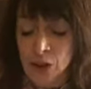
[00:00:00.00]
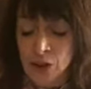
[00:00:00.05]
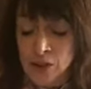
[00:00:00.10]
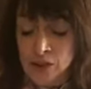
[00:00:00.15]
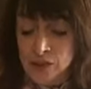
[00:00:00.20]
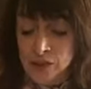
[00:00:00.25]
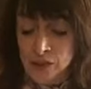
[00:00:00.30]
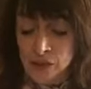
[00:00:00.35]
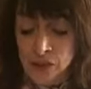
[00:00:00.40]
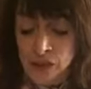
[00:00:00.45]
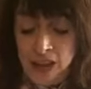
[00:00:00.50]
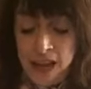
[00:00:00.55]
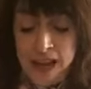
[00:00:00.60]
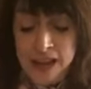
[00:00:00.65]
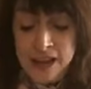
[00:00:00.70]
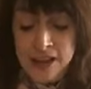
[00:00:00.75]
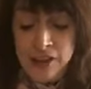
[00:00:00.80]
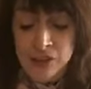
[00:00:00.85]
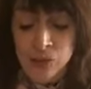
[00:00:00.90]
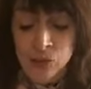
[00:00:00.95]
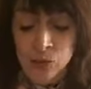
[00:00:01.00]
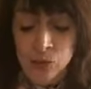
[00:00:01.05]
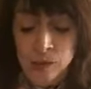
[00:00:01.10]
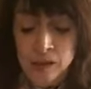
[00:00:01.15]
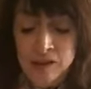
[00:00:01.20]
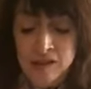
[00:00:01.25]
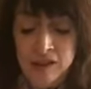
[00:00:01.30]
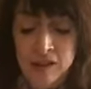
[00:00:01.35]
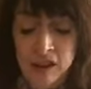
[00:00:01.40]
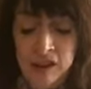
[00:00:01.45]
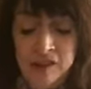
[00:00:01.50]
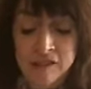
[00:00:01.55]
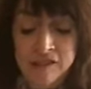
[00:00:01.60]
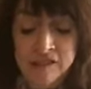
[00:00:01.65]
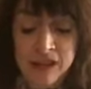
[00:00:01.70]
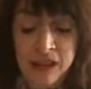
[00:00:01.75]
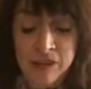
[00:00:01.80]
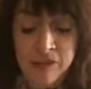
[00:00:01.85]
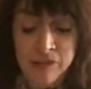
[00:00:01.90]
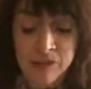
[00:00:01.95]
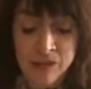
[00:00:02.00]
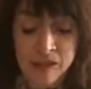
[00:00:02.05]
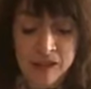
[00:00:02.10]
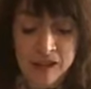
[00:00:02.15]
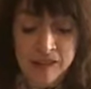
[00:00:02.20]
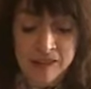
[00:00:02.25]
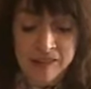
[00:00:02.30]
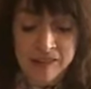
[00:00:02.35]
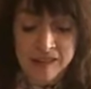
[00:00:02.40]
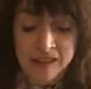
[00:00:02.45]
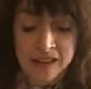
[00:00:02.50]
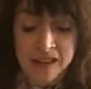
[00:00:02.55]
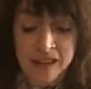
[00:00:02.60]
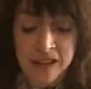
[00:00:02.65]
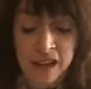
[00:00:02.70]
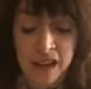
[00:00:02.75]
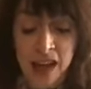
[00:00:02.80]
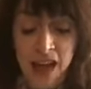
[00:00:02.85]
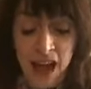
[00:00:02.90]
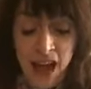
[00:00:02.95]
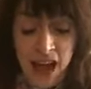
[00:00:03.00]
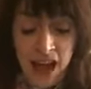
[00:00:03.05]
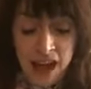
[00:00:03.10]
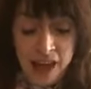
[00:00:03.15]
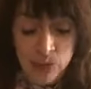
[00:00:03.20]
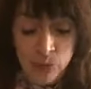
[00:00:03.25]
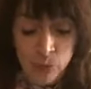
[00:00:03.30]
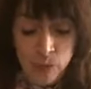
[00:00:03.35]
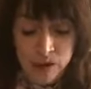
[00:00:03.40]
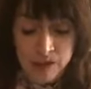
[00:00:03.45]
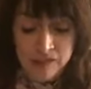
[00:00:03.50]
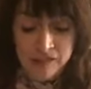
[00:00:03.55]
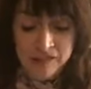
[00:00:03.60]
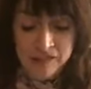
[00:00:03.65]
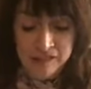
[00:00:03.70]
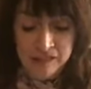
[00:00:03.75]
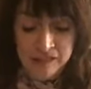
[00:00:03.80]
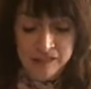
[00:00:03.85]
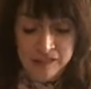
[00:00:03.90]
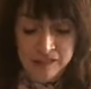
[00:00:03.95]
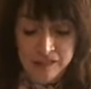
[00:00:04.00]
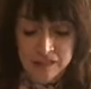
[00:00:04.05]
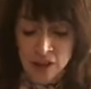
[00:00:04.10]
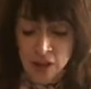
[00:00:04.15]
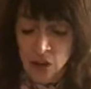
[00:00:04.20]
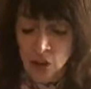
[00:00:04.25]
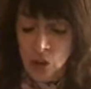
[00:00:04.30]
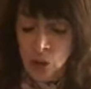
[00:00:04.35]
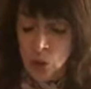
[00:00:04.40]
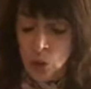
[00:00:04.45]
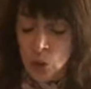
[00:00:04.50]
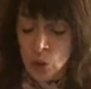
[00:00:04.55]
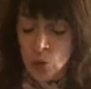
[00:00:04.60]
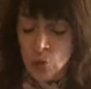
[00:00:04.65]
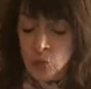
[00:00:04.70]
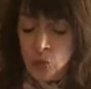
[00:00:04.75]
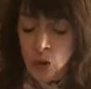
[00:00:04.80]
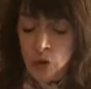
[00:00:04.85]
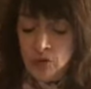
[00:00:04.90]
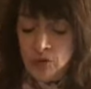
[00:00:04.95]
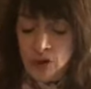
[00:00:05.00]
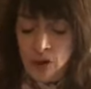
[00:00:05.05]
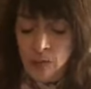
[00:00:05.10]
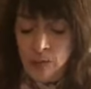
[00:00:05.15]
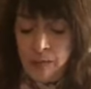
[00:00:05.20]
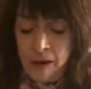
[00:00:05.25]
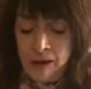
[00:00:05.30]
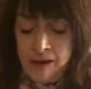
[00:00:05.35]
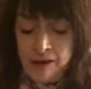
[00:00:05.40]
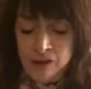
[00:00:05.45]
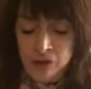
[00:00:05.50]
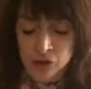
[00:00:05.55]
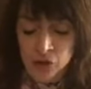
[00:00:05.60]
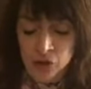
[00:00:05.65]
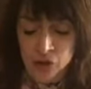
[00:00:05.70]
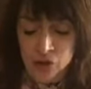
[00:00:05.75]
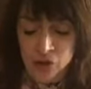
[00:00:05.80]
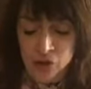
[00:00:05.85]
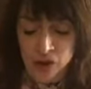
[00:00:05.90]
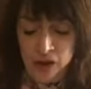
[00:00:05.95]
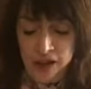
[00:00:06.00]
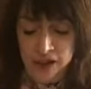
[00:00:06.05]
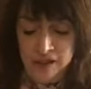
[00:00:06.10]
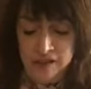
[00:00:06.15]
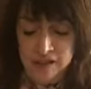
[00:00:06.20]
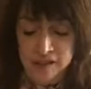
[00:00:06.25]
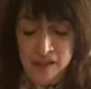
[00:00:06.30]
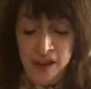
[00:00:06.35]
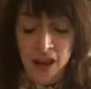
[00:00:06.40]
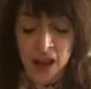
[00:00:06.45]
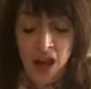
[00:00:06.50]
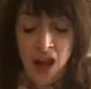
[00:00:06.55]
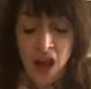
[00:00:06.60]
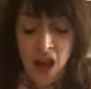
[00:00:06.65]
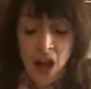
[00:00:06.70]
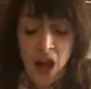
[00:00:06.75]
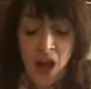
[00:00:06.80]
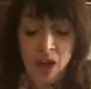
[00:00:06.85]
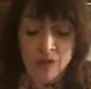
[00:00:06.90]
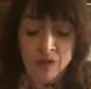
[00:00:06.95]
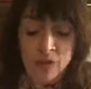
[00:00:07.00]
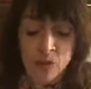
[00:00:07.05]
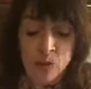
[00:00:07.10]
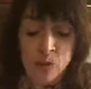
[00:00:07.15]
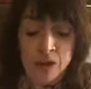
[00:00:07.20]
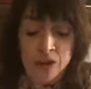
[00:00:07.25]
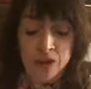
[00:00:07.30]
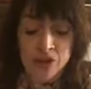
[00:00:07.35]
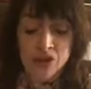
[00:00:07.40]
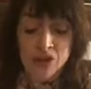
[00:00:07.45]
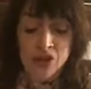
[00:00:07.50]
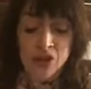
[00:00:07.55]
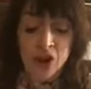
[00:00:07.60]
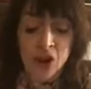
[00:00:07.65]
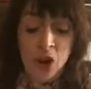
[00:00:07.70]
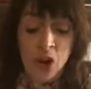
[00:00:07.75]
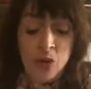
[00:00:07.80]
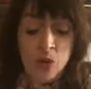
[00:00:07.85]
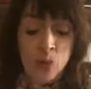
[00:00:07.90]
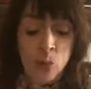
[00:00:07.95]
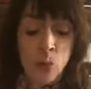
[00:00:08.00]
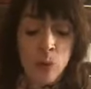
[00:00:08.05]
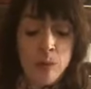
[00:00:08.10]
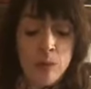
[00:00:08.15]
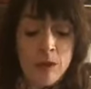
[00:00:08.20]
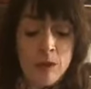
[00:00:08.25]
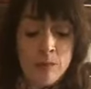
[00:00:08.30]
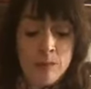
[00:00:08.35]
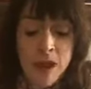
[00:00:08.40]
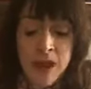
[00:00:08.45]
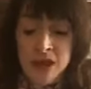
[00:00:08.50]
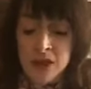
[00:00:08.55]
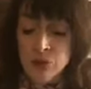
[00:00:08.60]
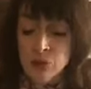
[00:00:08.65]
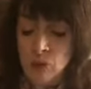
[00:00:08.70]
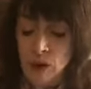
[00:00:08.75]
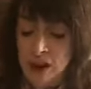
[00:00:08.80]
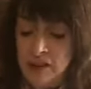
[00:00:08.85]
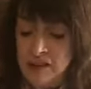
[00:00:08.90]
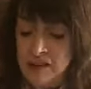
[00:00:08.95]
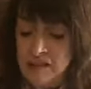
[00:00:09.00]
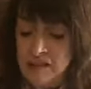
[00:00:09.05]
So the Lady Zubaydah sent for the Qazi and witnesses, who wrote our marriage contract, after which the women made ready